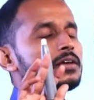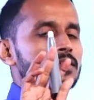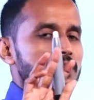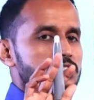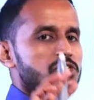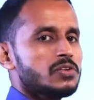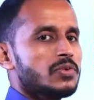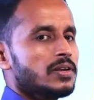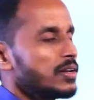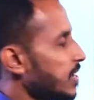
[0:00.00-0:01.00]
Yes,
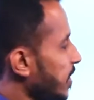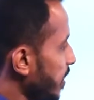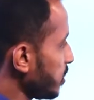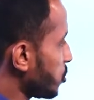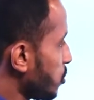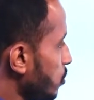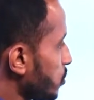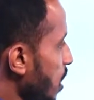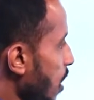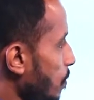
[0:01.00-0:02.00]
children, it shows
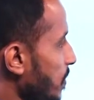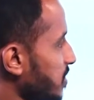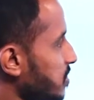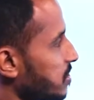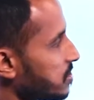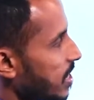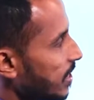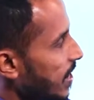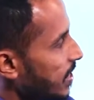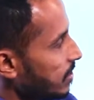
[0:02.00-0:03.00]
how businesses are
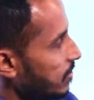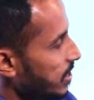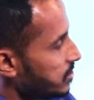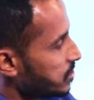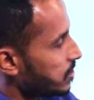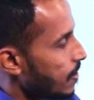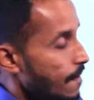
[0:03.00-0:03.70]
categorized